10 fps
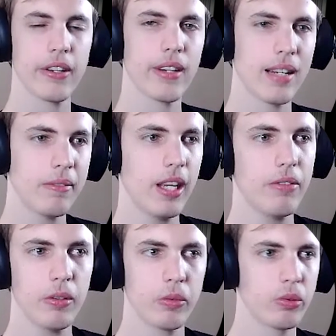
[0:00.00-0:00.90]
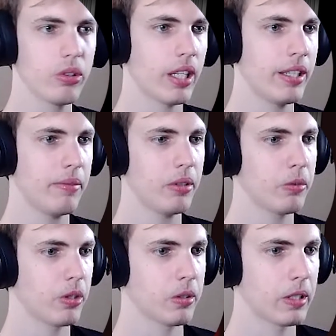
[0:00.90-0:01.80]
you know, I'm never real. I
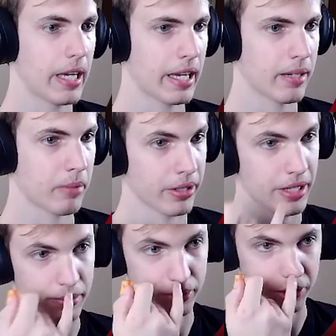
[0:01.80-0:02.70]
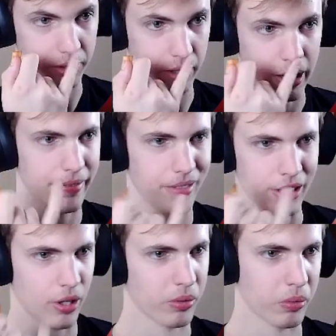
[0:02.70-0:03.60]
never really am on Netflix a lot.
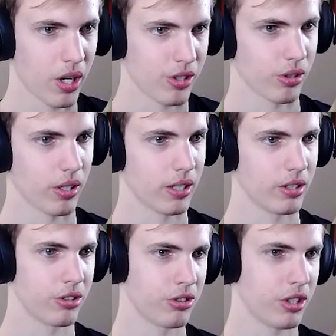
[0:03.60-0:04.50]
I don't watch a lot of their